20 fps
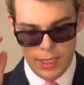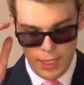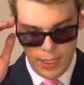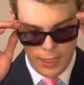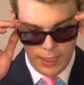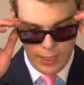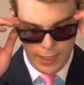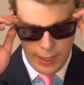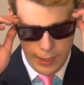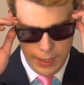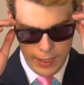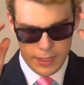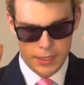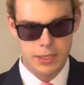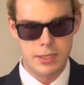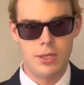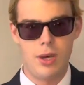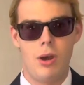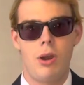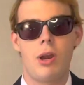uh, I'd like
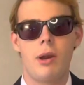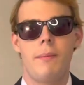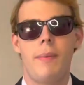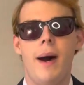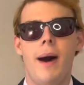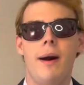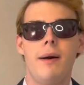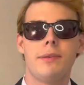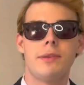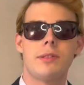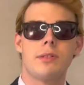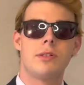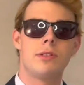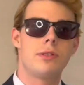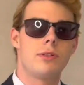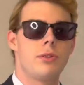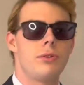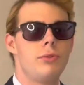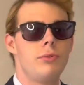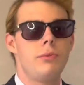to talk about the
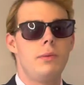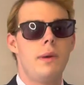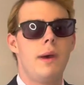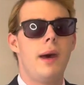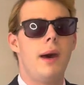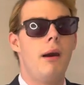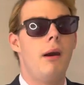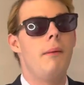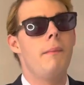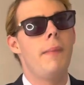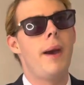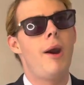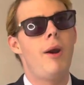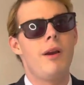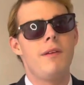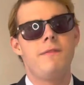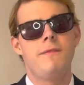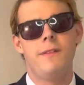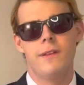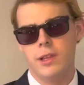suit, um, how
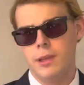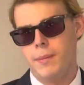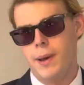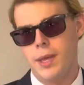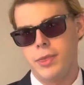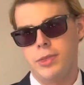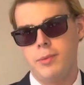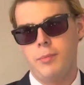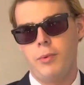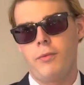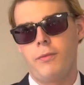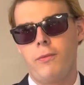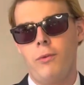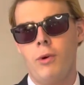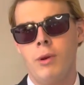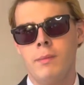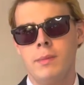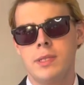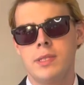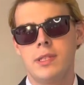I feel about the
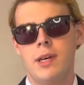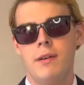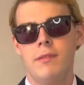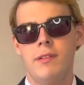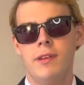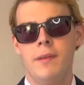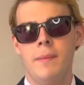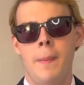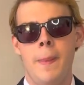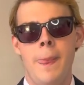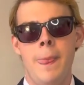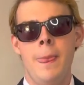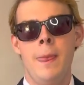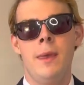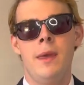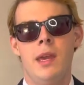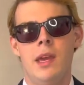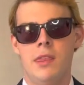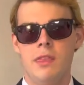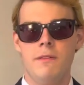performance of it
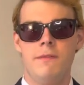and the